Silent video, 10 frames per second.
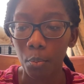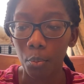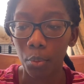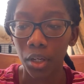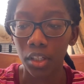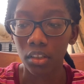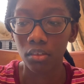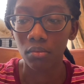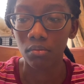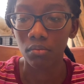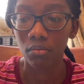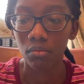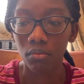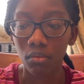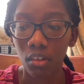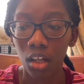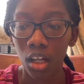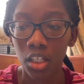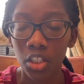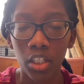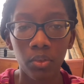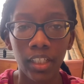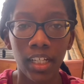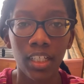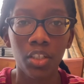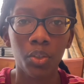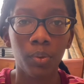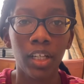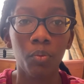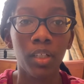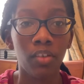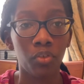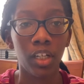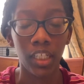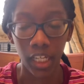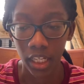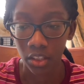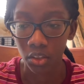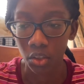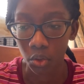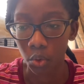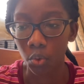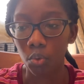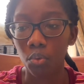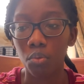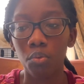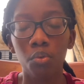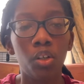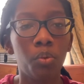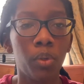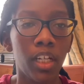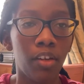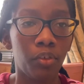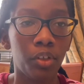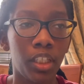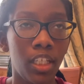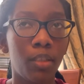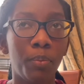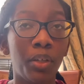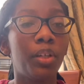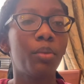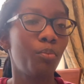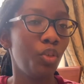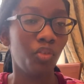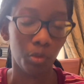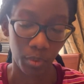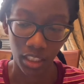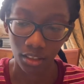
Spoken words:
But generally I tend to write whenever I can or whenever the spirit moves me.